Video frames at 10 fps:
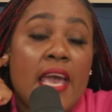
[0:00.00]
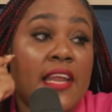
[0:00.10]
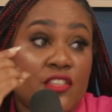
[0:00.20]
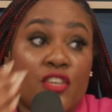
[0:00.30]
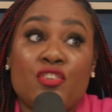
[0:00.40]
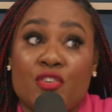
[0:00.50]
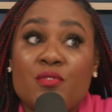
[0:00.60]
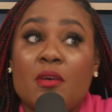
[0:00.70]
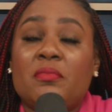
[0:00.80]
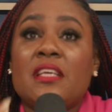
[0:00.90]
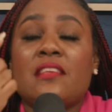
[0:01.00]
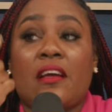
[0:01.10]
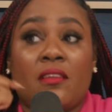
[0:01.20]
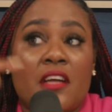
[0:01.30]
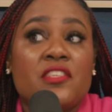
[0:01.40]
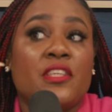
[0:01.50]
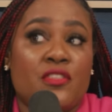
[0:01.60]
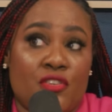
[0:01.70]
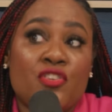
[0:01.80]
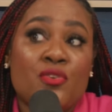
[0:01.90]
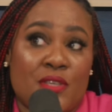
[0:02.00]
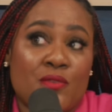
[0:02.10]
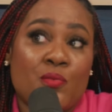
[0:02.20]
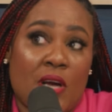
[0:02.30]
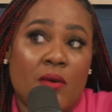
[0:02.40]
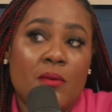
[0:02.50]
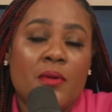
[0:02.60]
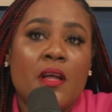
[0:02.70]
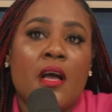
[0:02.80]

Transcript: and it's going to do something psychologically to you as well.